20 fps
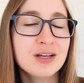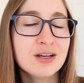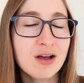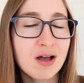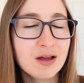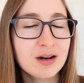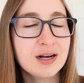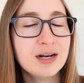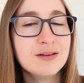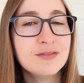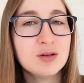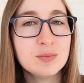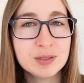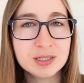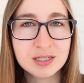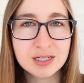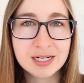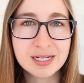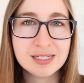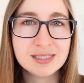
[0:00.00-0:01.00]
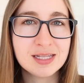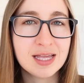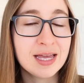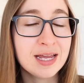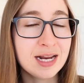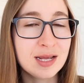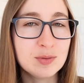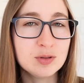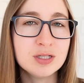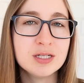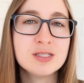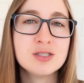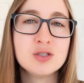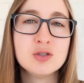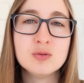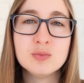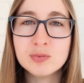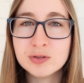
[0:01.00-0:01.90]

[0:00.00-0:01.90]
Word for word: cognitive abilities that enable us to